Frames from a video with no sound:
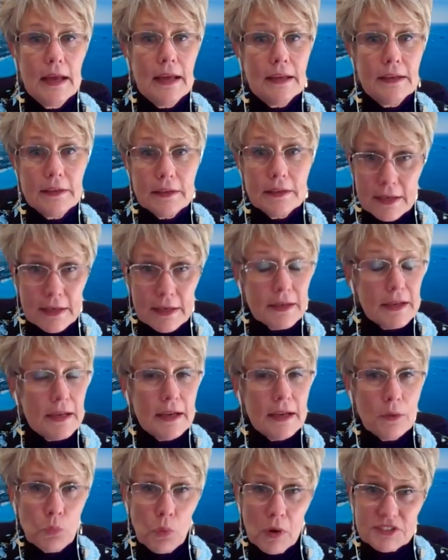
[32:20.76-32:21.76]
And it,
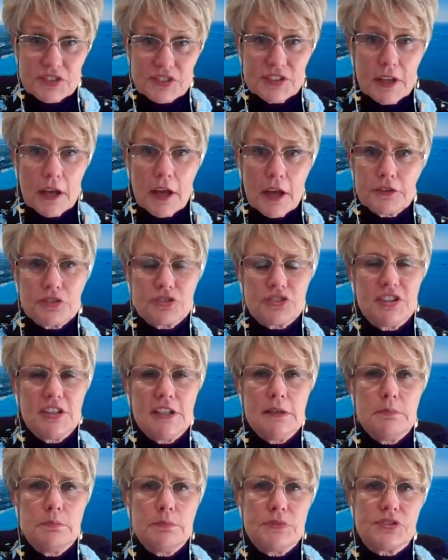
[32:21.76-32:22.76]
once the other
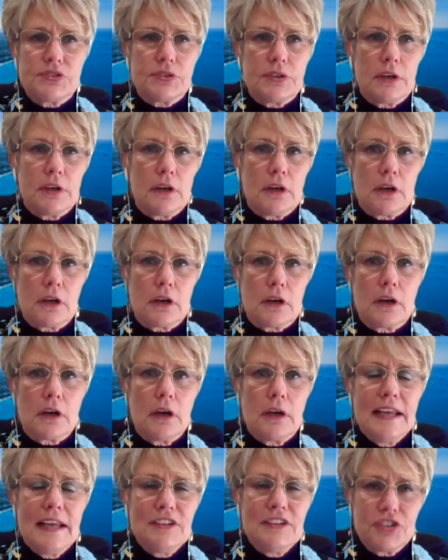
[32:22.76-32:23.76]
teams
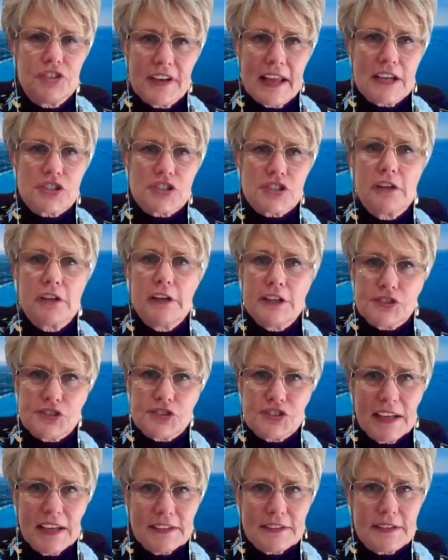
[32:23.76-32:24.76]
are internationally
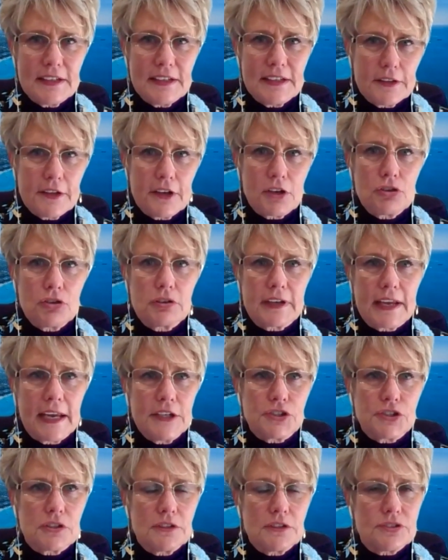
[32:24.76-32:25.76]
set in their
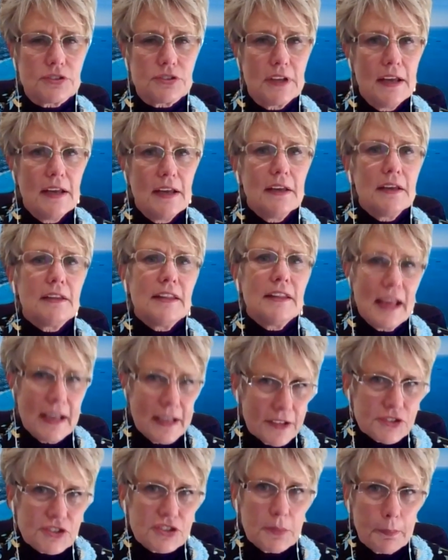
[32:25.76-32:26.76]
locations,
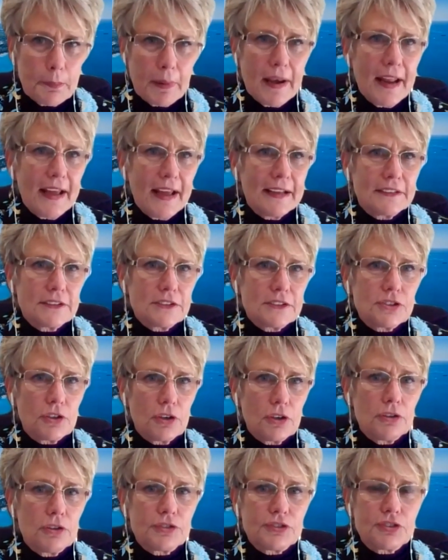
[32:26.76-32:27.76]
that is the plan to
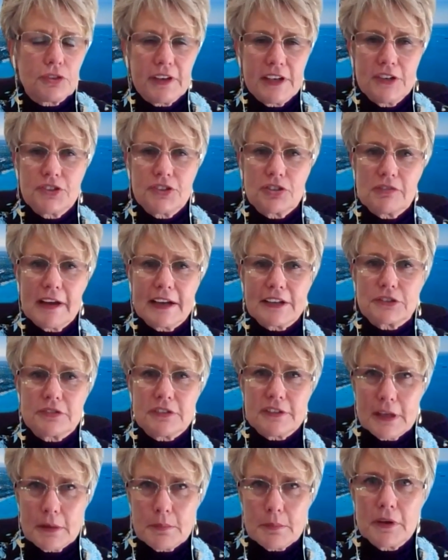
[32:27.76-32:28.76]
also interact
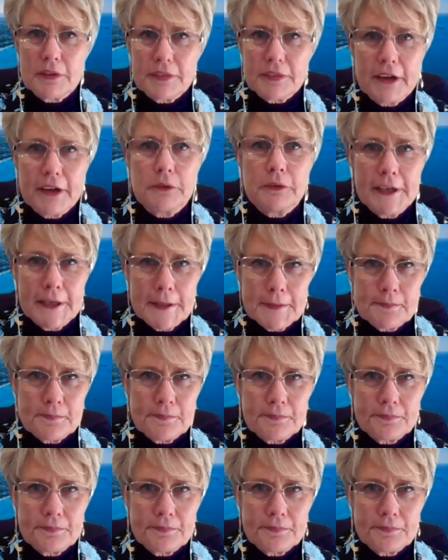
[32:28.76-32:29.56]
with them on that way.